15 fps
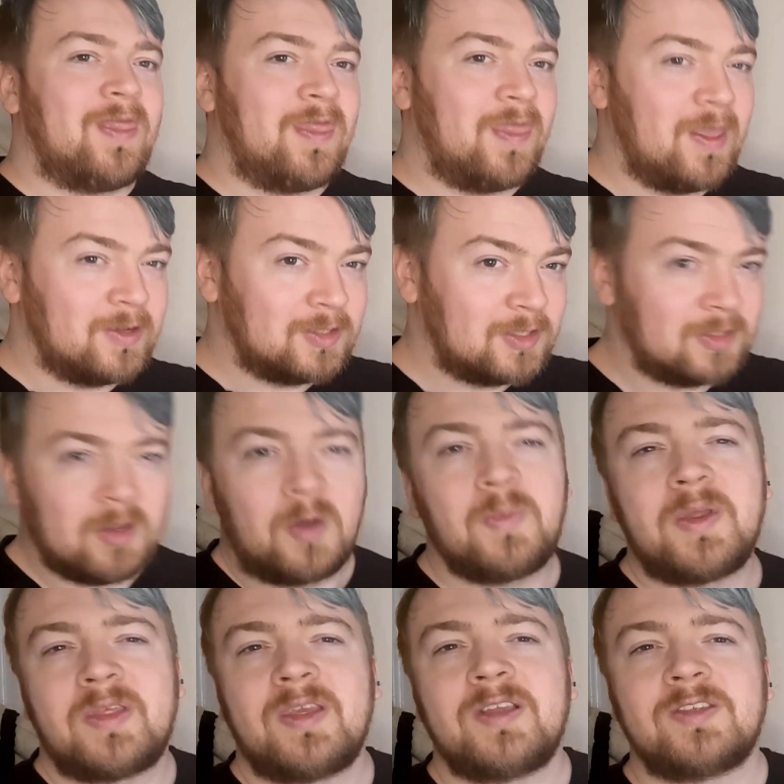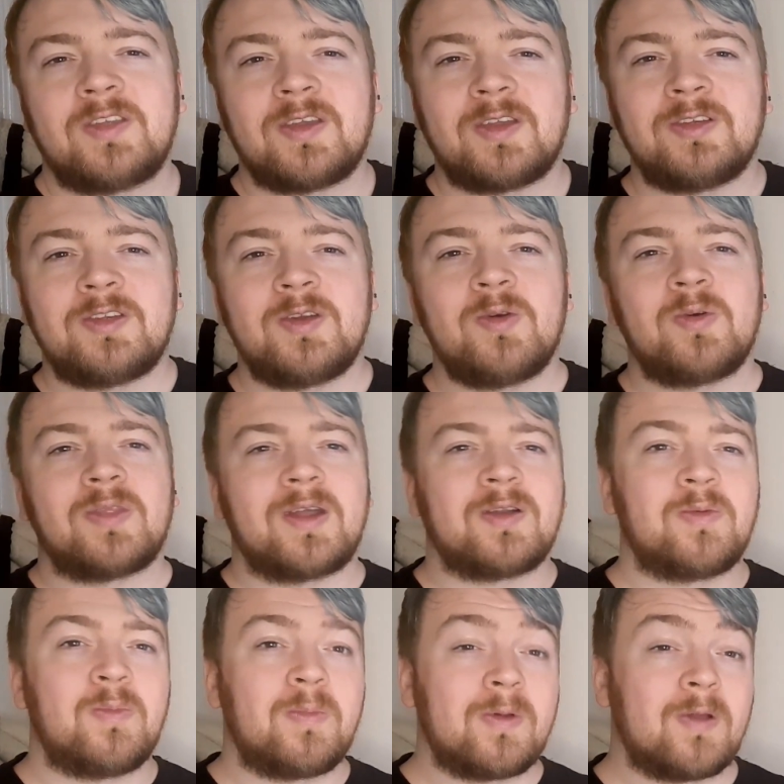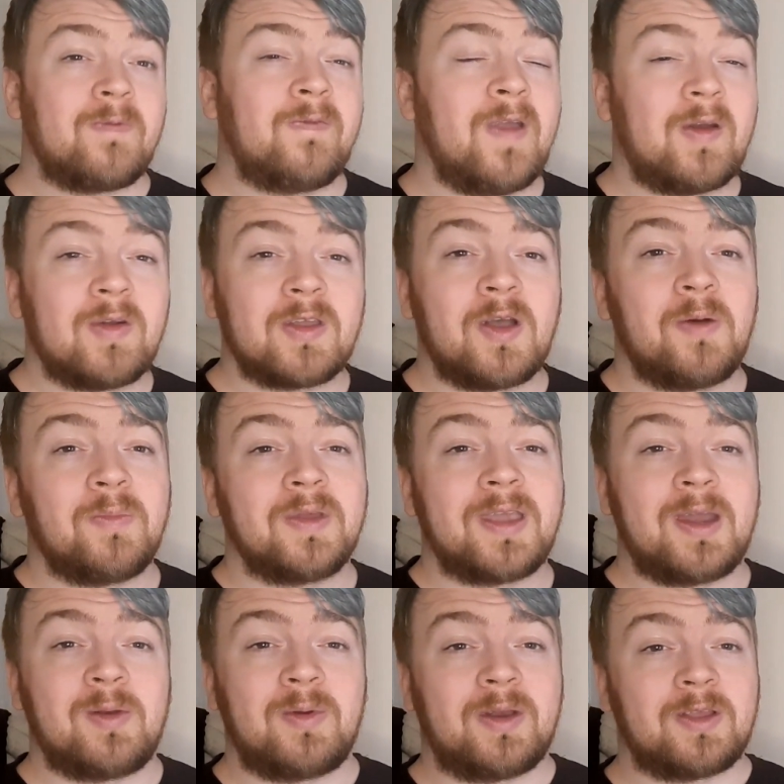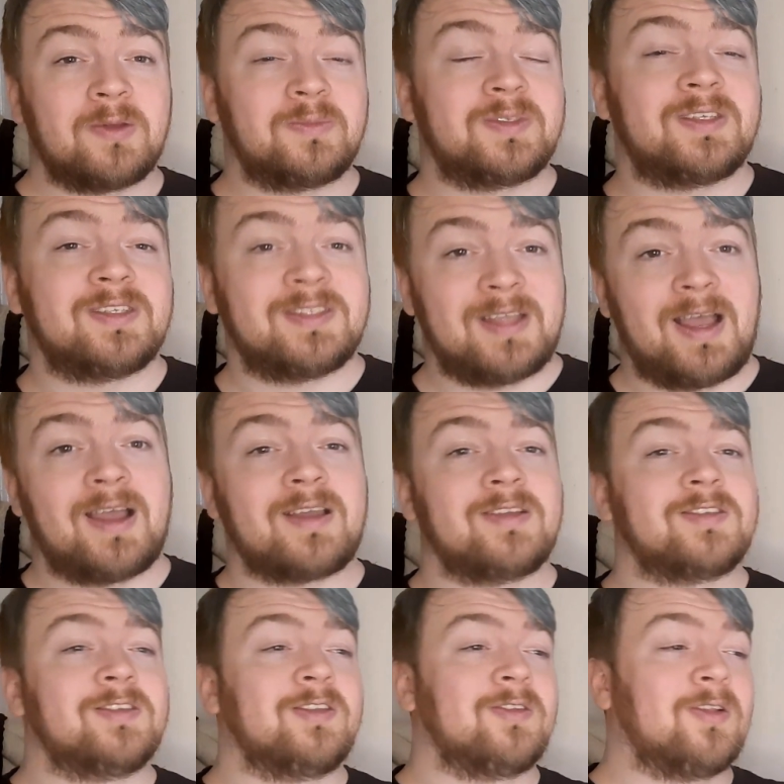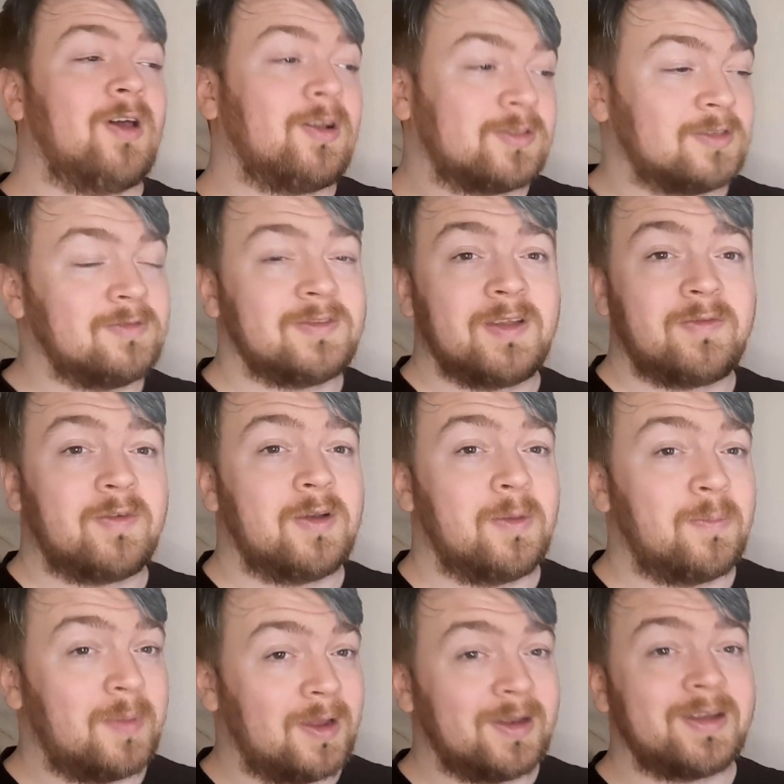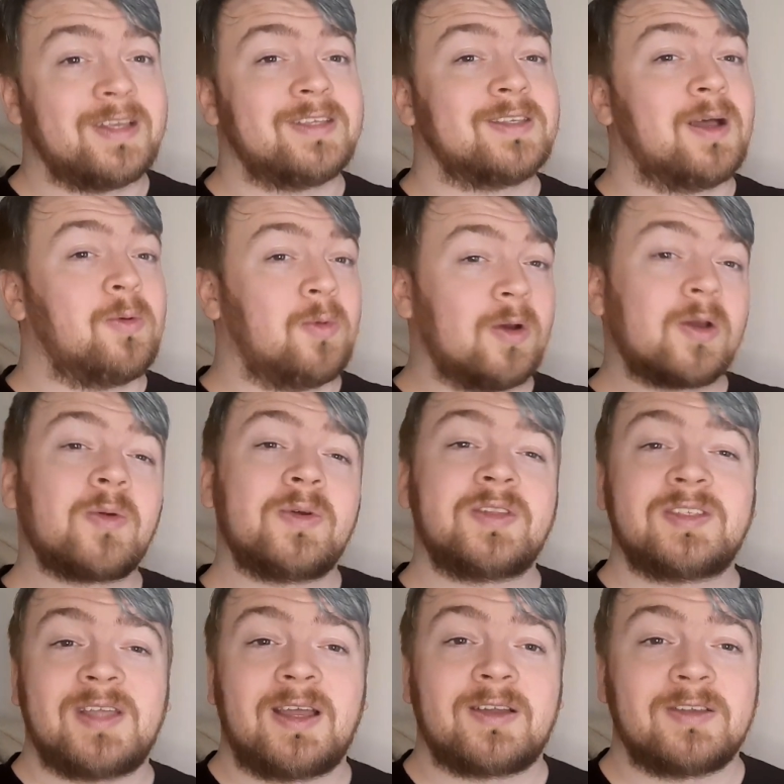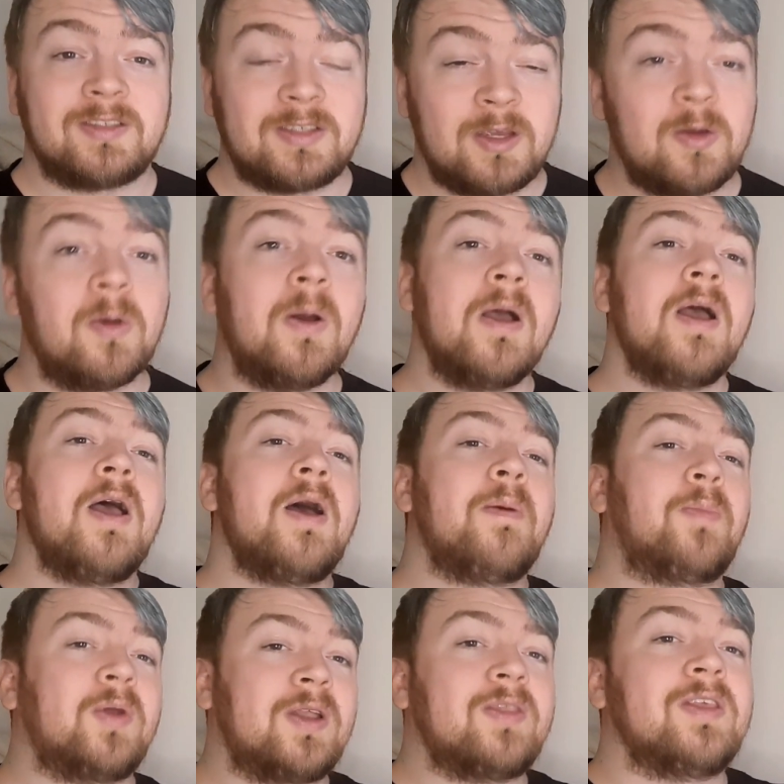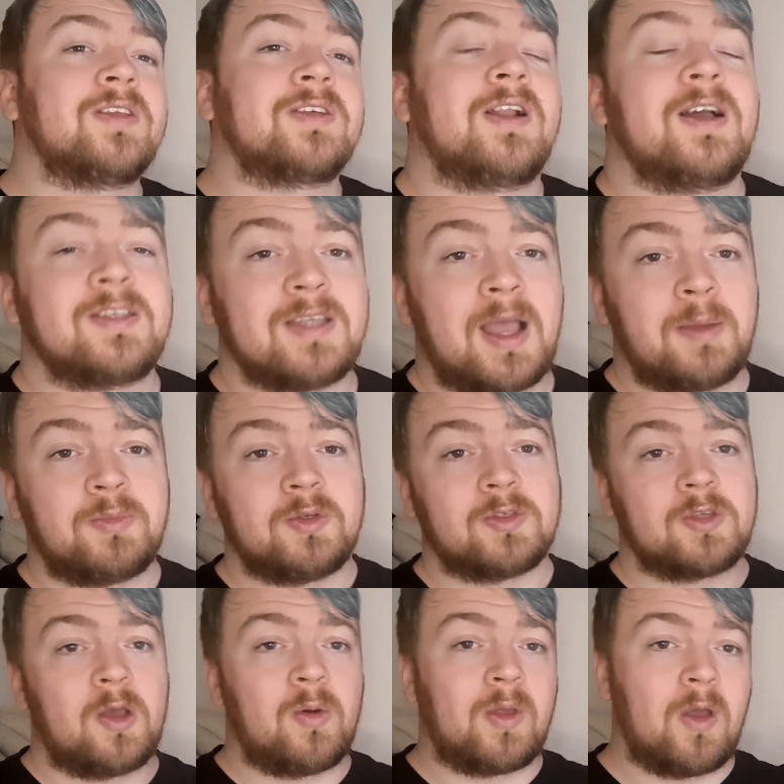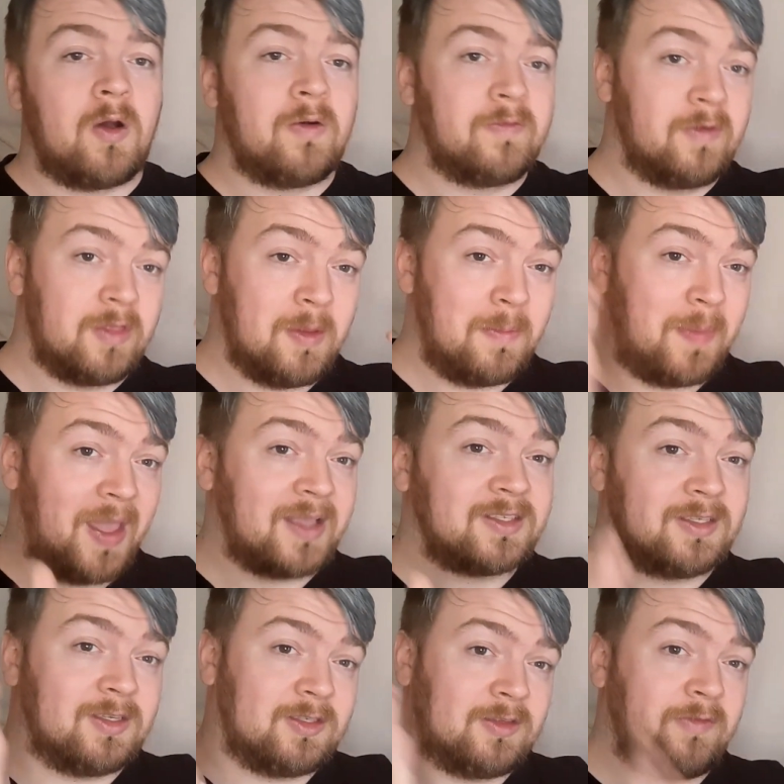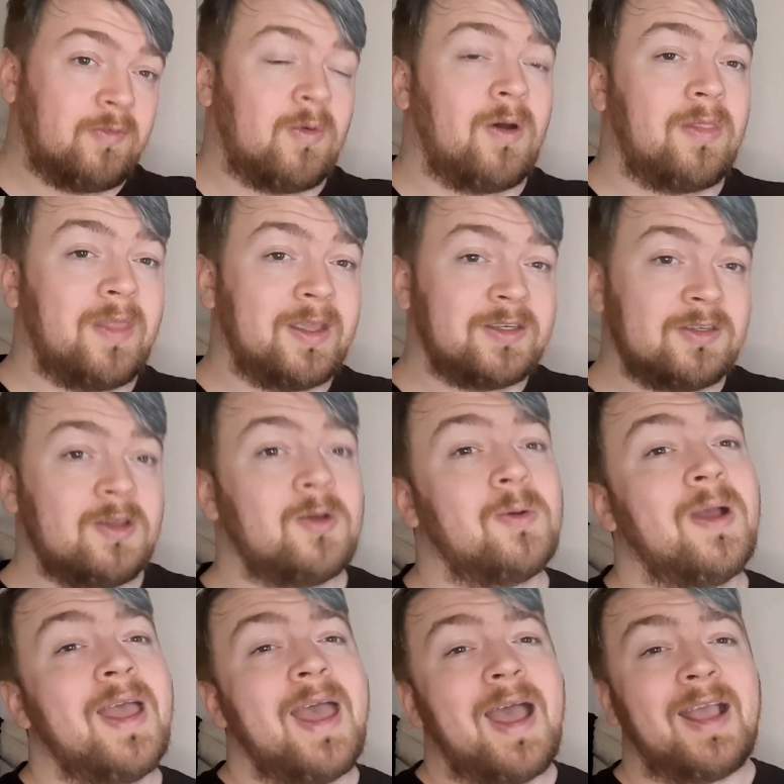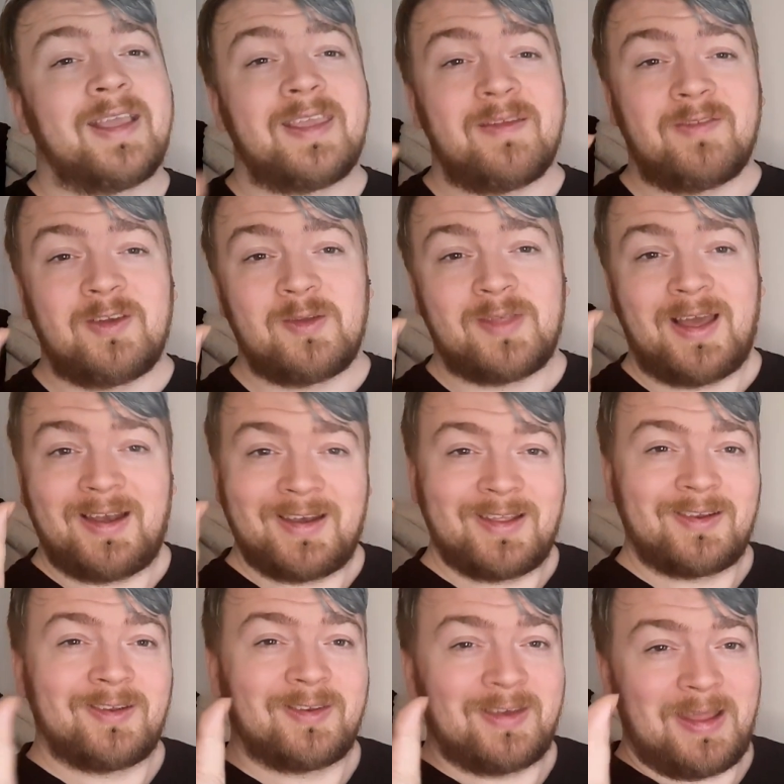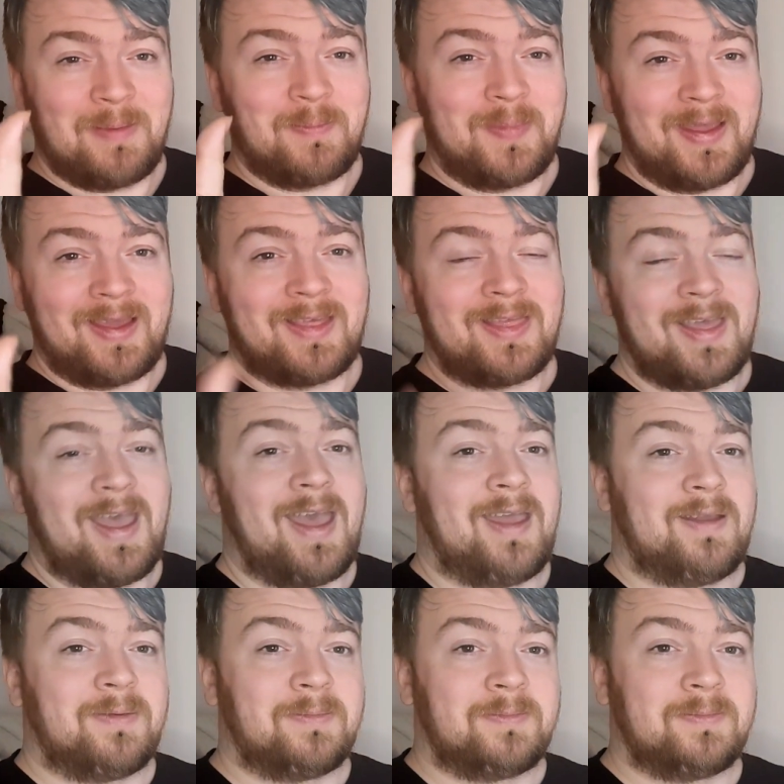There's so many things you can do that are very complicated when it comes to sagas, and lots of different abilities that work with sagas too. But in this class, I'm just going over the basics of what they do and giving you that little nitpick there.